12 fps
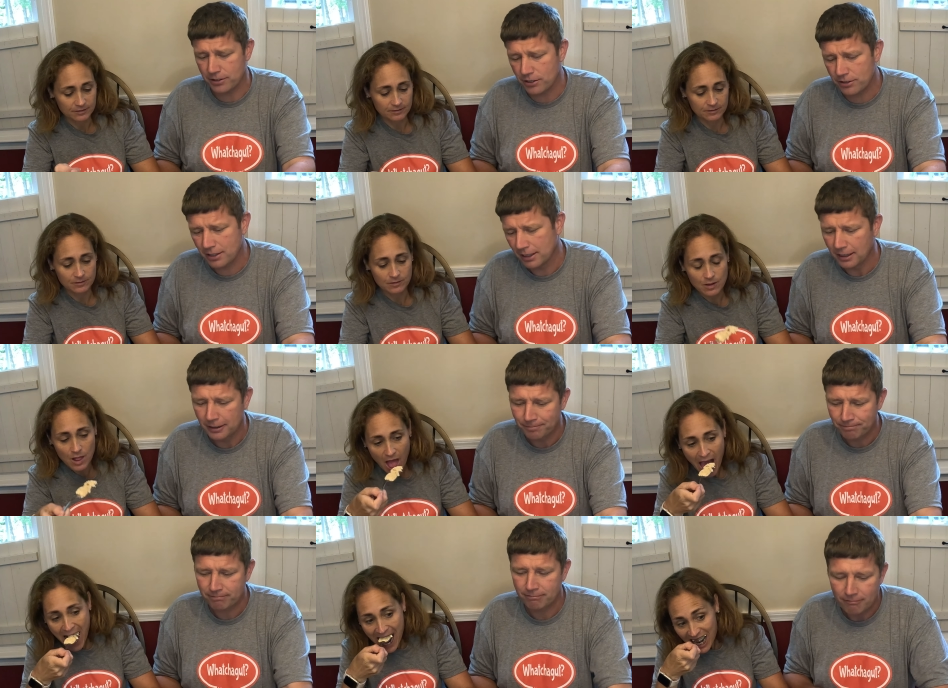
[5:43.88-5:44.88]
Speaker 1: It's just,
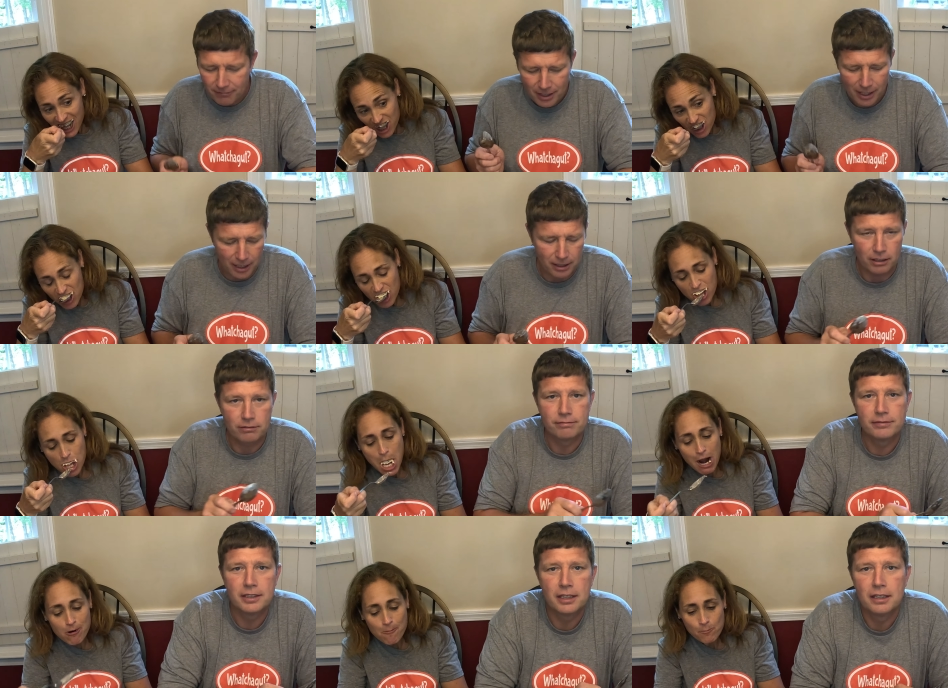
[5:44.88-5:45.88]
I don't know,
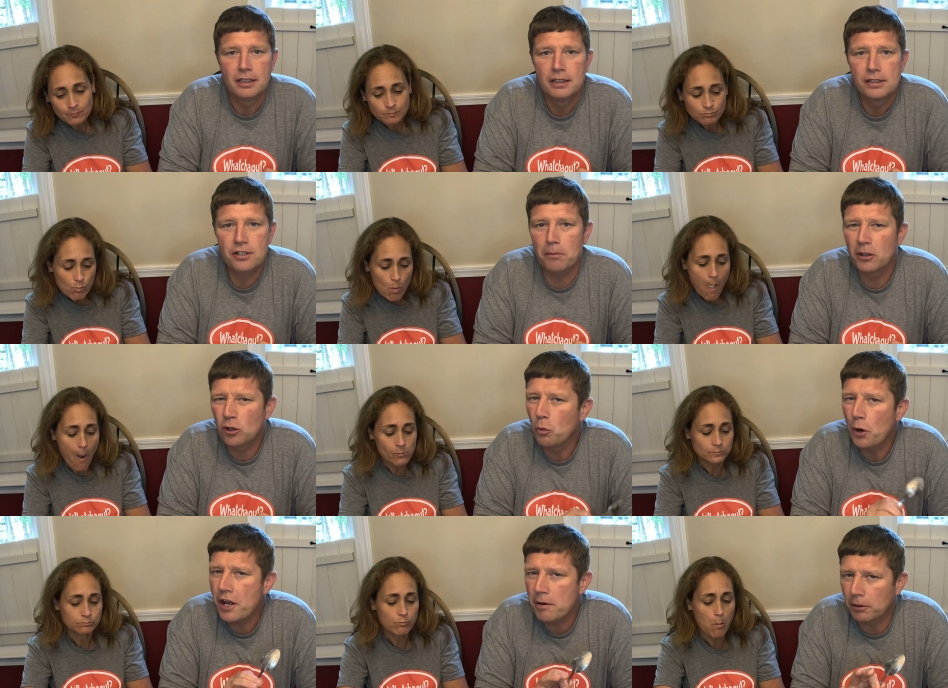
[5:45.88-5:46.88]
something a
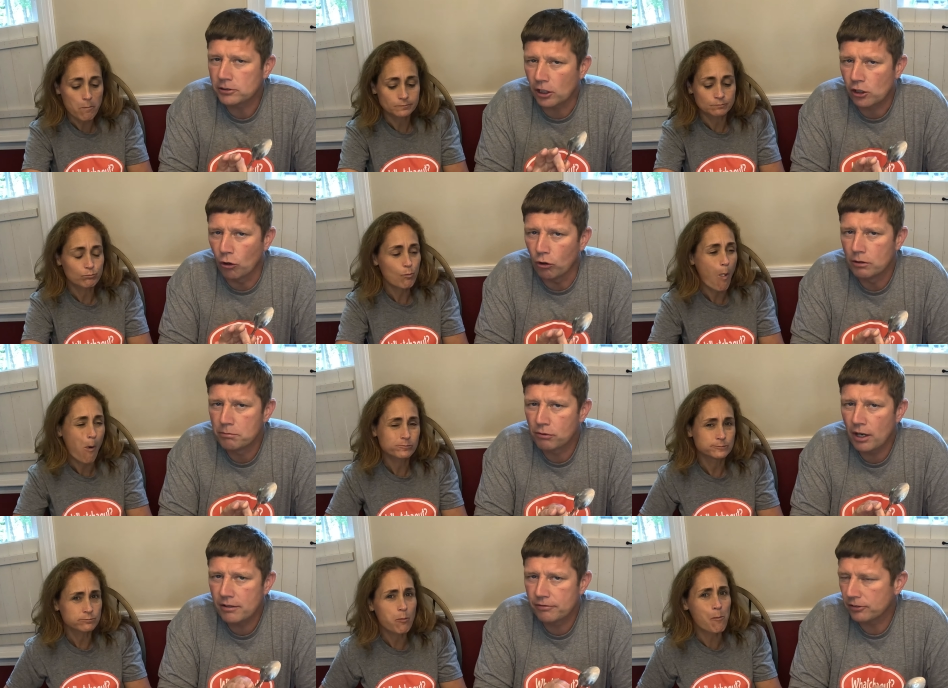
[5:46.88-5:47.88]
little weird about the
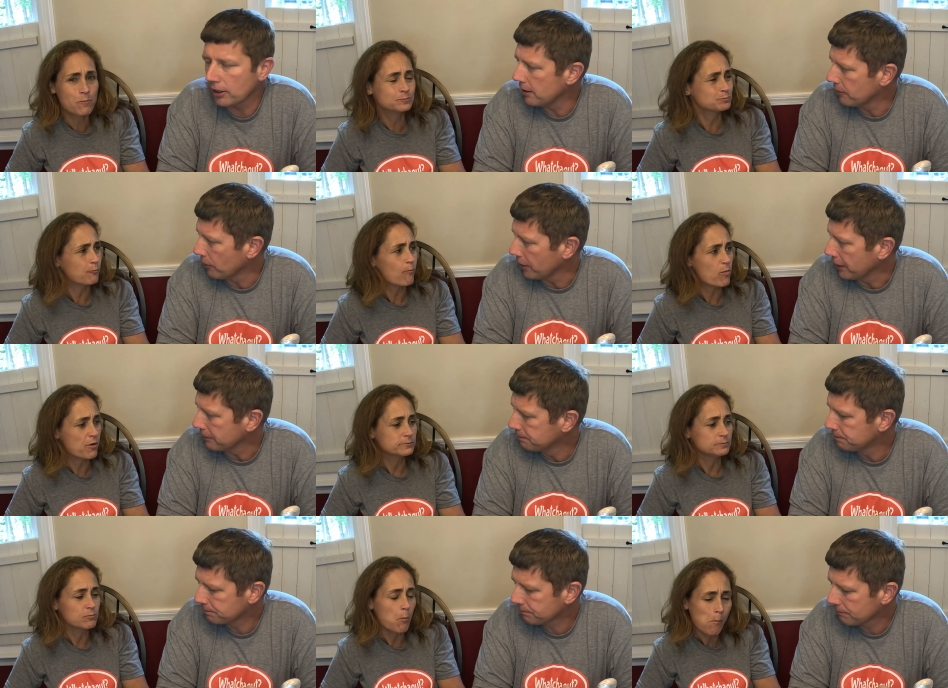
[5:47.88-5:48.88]
cornbread flavor in it.
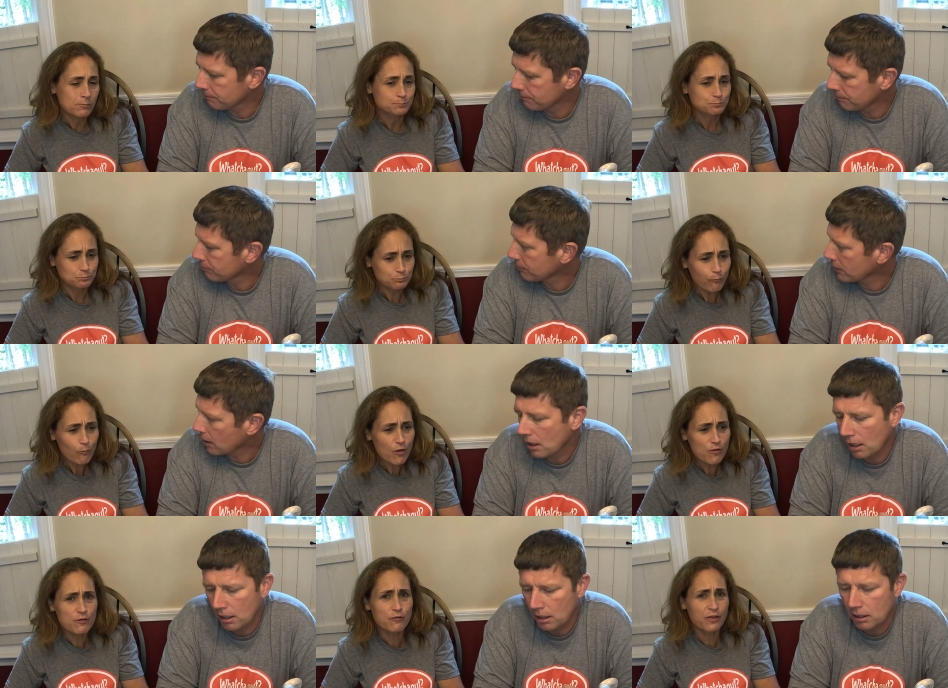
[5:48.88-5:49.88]

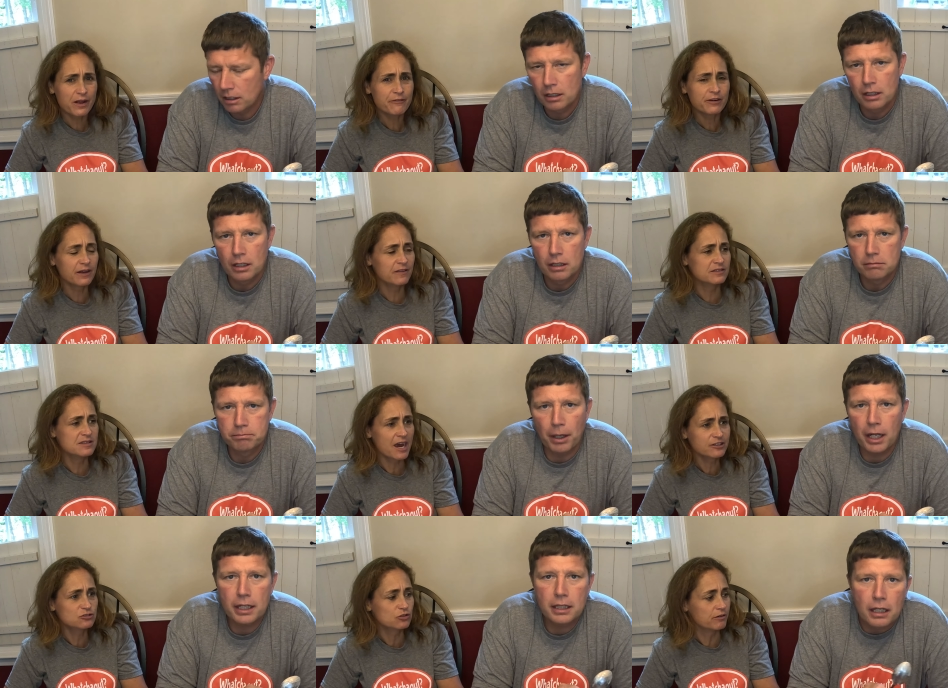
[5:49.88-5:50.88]
Speaker 2: The flavor and the
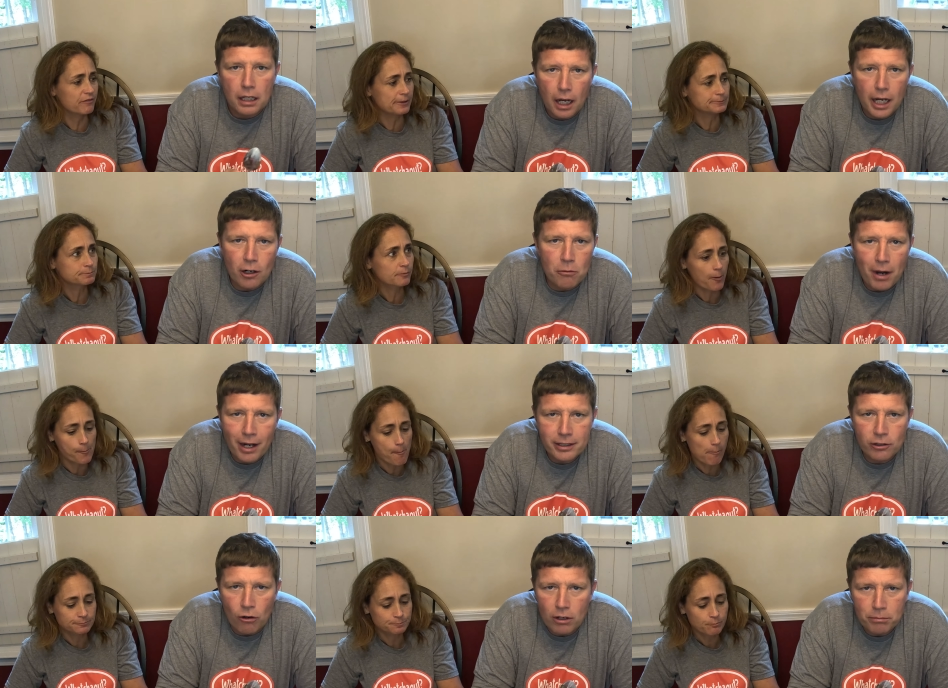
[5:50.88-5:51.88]
texture but of it. I
Speaker 1: don't
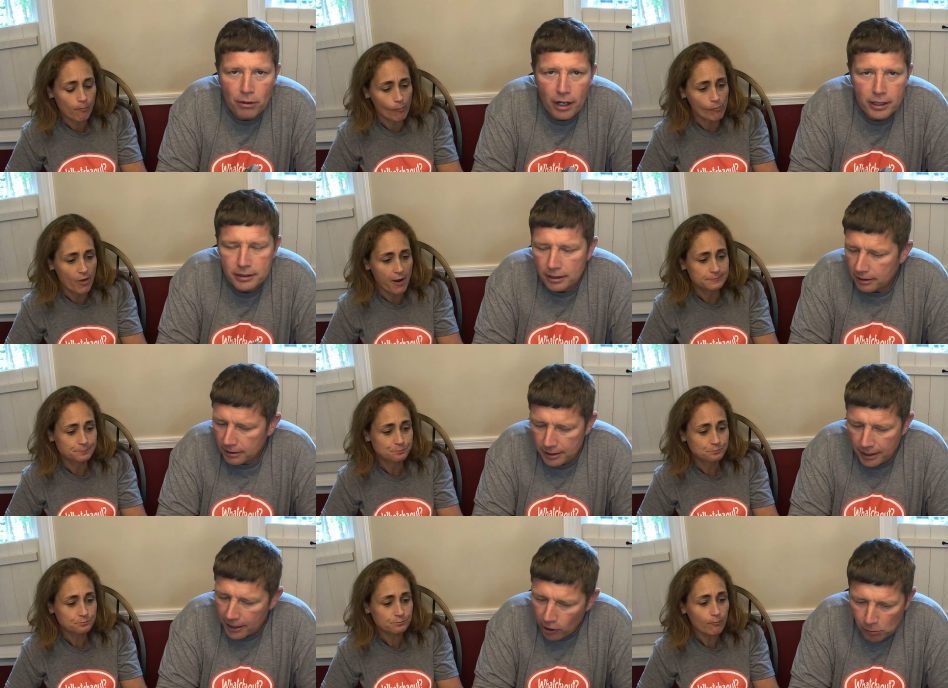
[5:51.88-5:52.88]
mind cornbread,
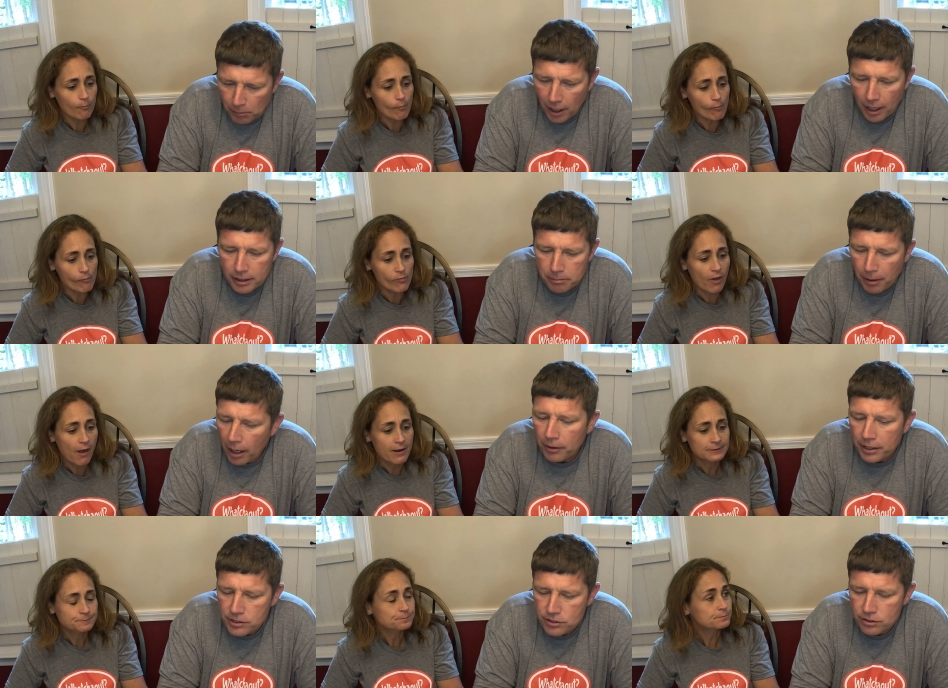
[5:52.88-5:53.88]
and I don't mind
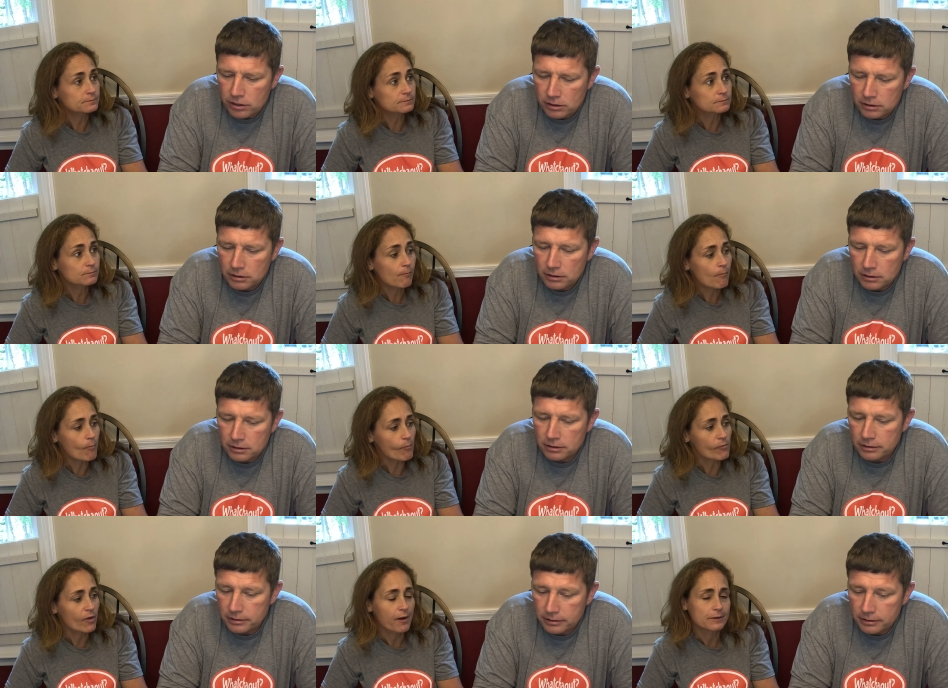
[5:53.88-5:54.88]
berries,
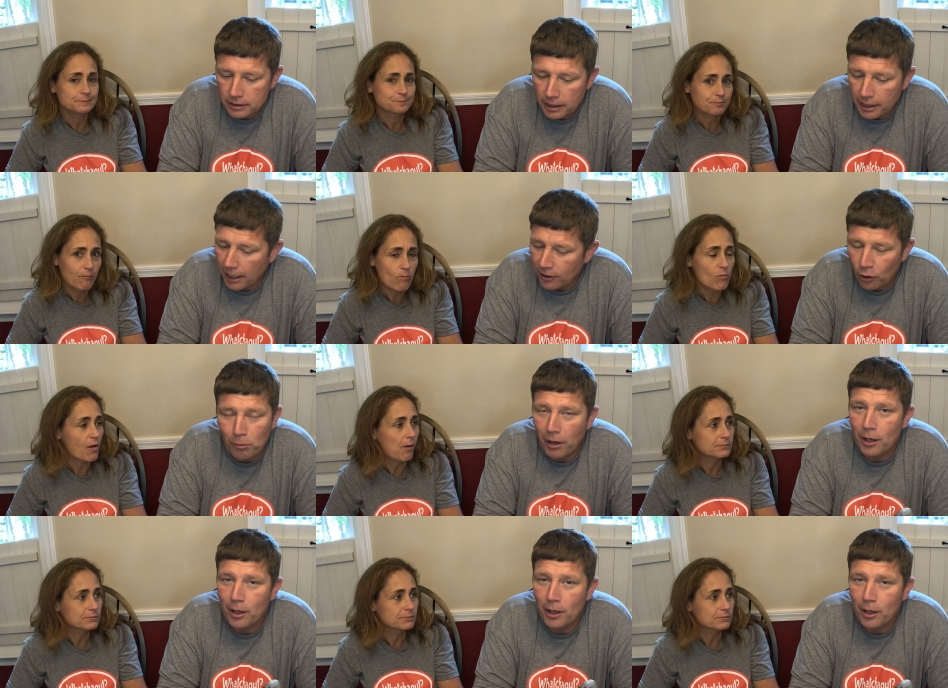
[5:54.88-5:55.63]
and I don't